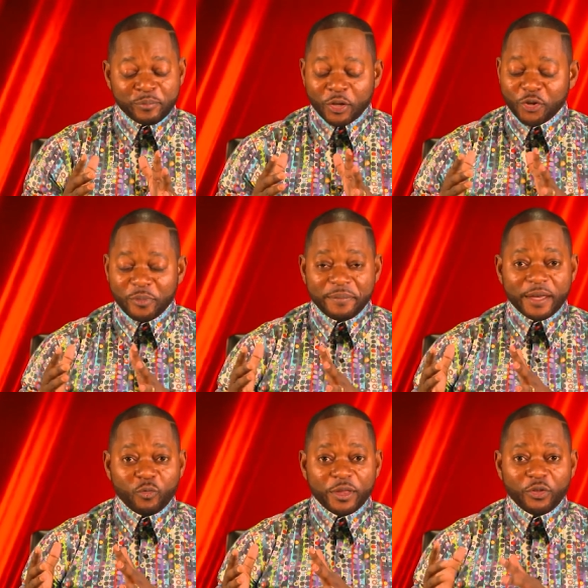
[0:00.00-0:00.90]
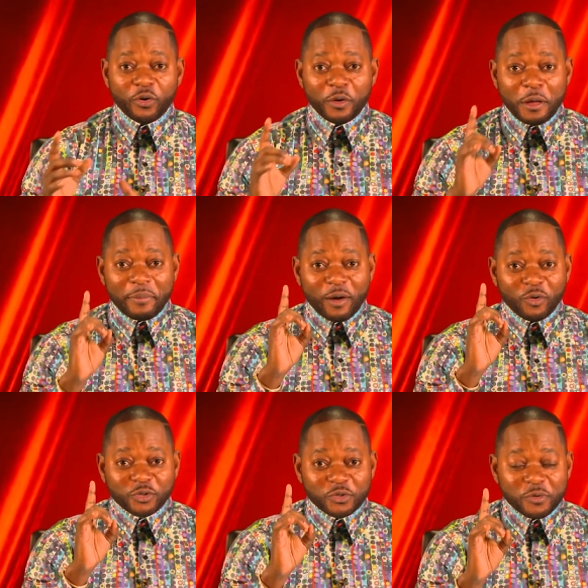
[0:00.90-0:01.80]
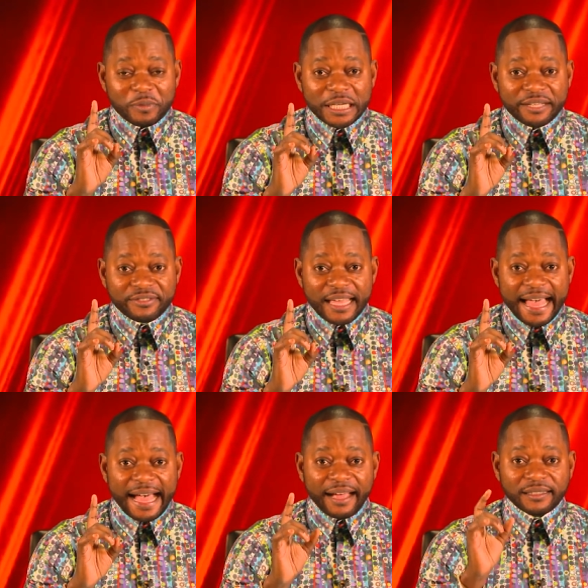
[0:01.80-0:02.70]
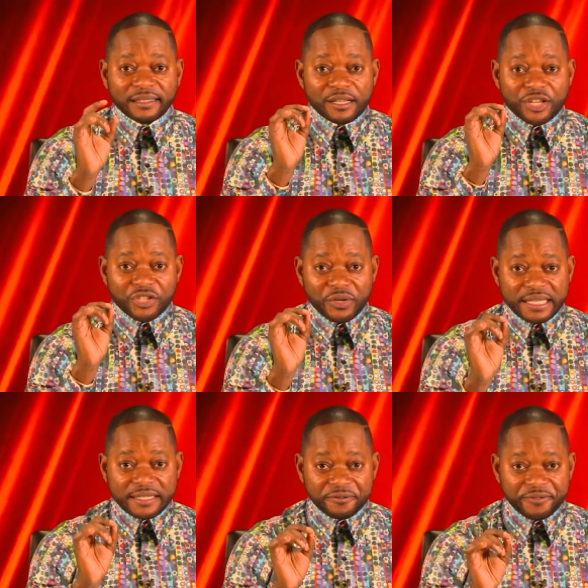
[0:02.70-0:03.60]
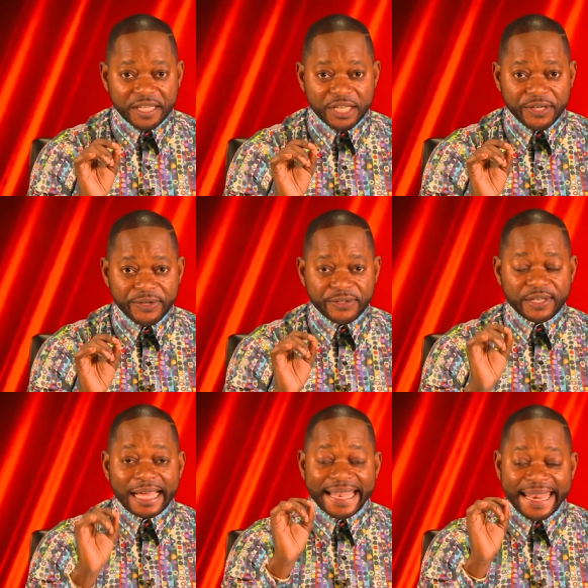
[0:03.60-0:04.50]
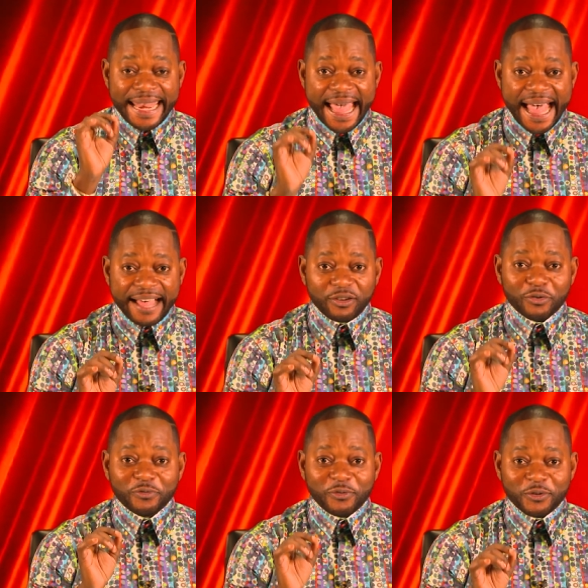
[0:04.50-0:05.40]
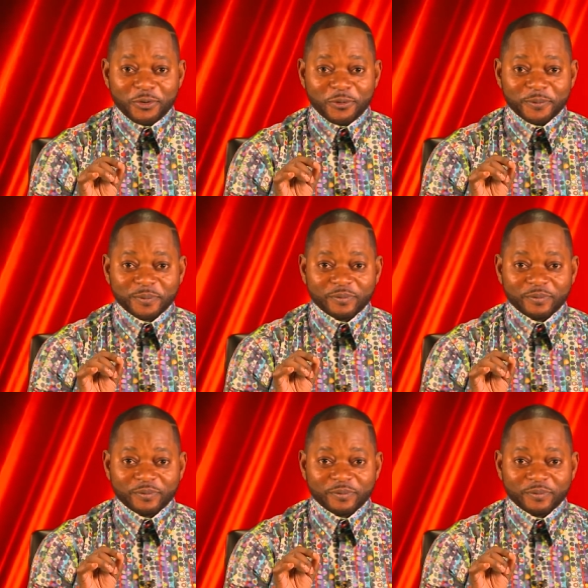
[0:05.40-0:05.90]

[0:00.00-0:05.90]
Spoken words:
You may be a widow, but I want you to believe God is doing something good now for you.